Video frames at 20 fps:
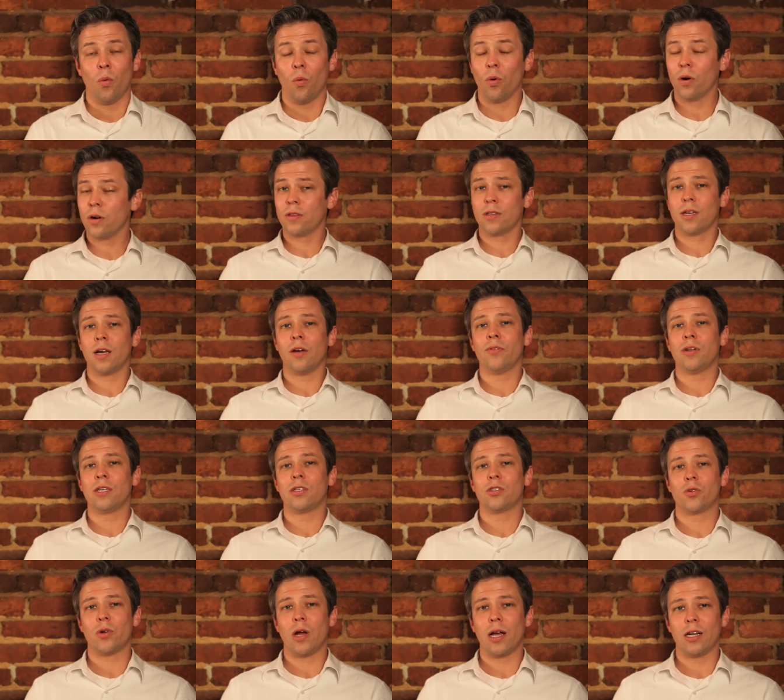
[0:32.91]
What are the
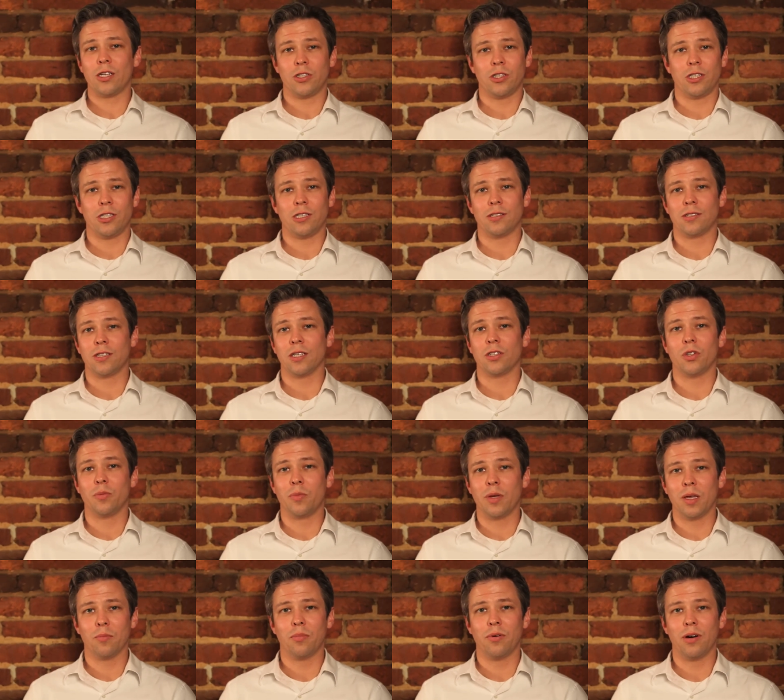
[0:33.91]
governing strategies that
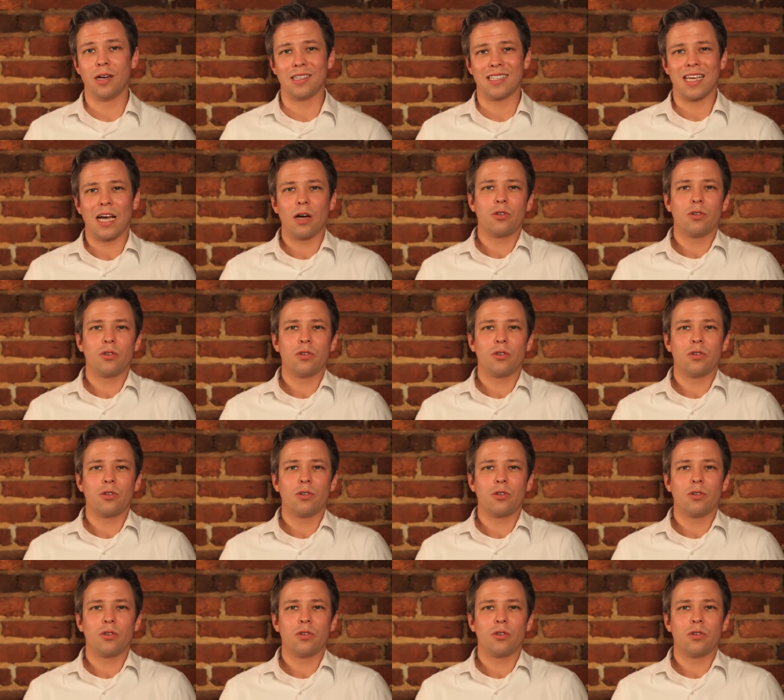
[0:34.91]
should be in place?